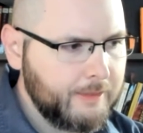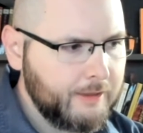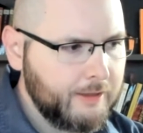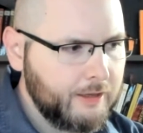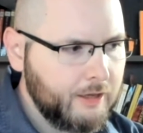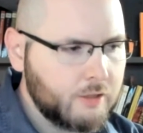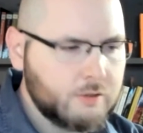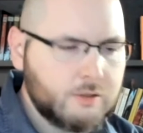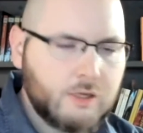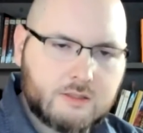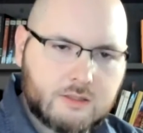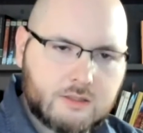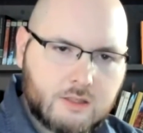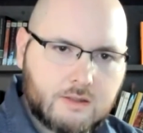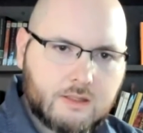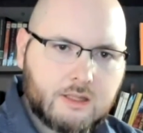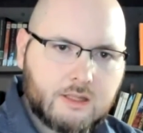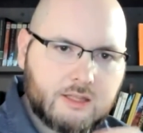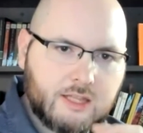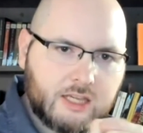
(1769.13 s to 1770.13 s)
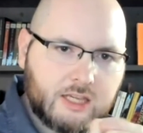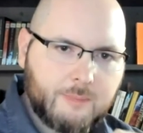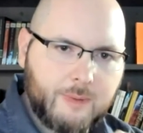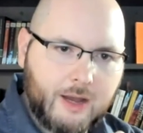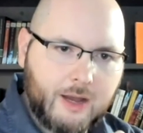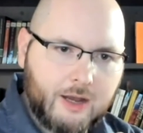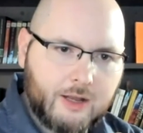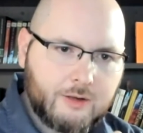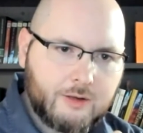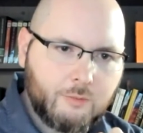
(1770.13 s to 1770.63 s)
So that's something to think
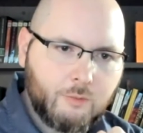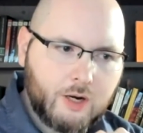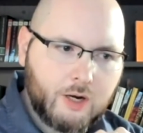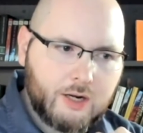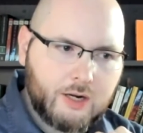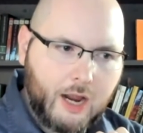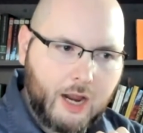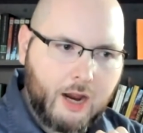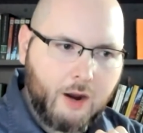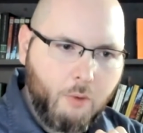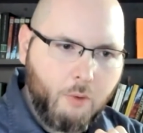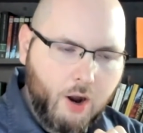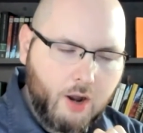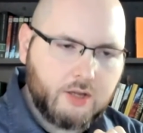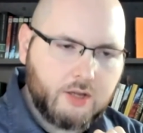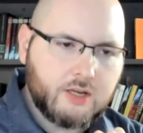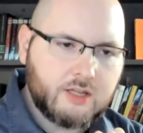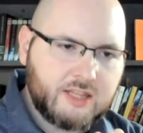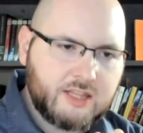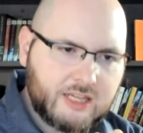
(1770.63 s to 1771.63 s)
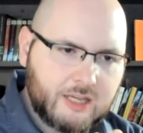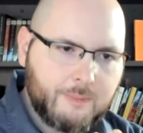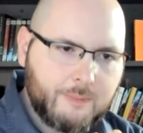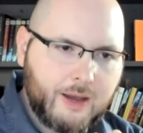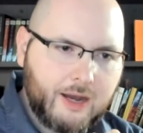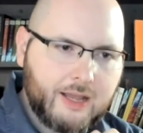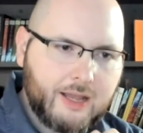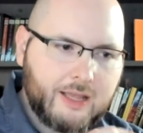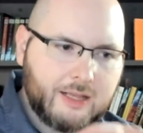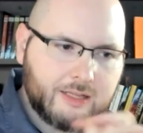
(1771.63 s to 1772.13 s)
about. And what I want you to think
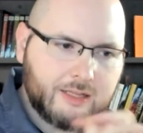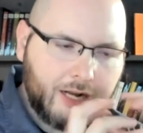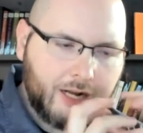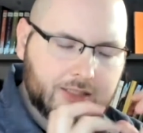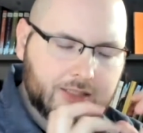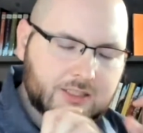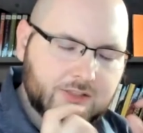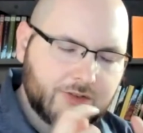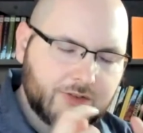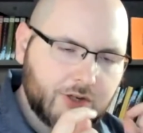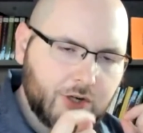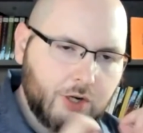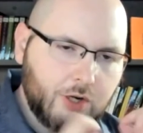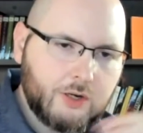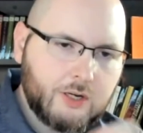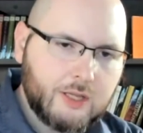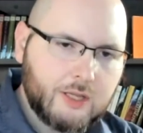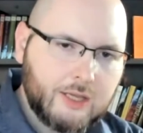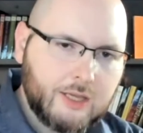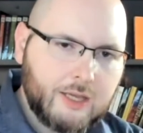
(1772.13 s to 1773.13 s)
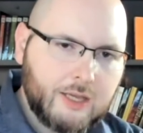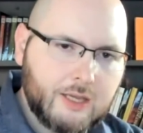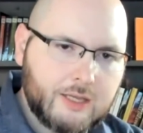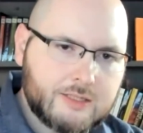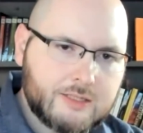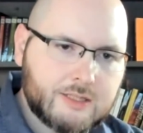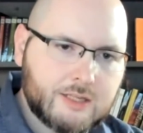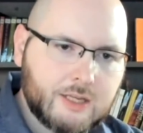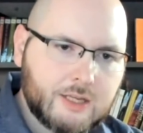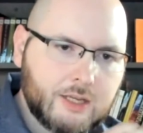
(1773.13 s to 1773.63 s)
about in context of your own is